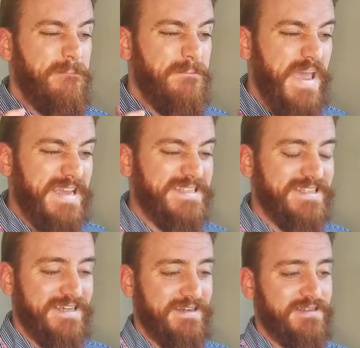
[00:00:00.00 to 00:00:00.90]

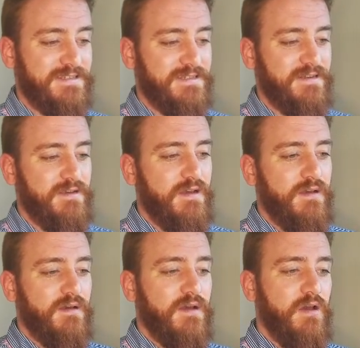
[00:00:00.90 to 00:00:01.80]
basics
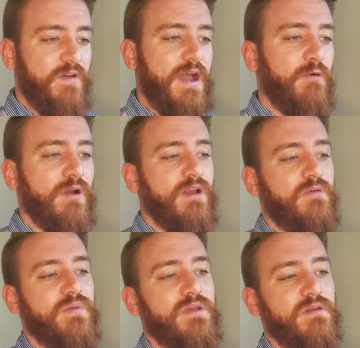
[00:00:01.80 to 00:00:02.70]
of how we're going to
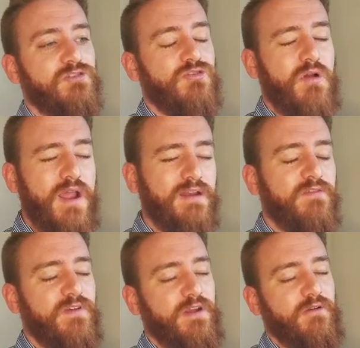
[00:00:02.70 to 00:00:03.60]
be trying to
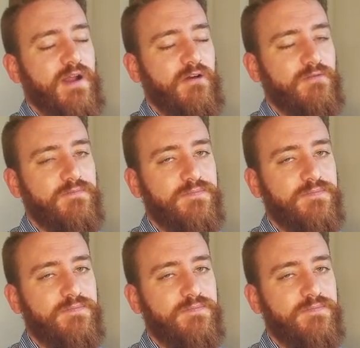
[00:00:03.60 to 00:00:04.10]
figure out